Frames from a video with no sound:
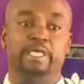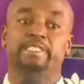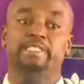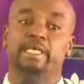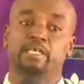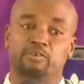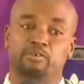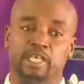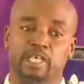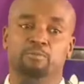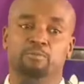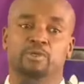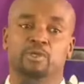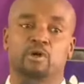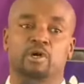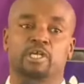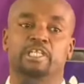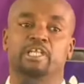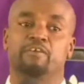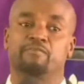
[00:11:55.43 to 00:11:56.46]
It's actually
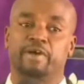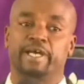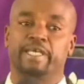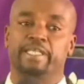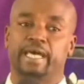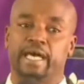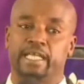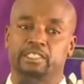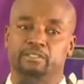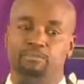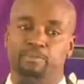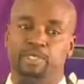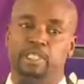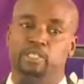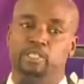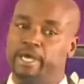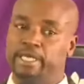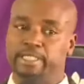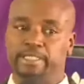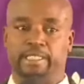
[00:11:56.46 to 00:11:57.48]
beyond the finance bill,
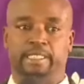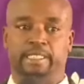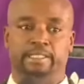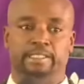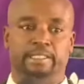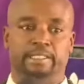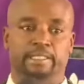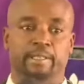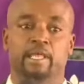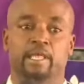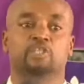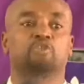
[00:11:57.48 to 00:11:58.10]
Your Excellency.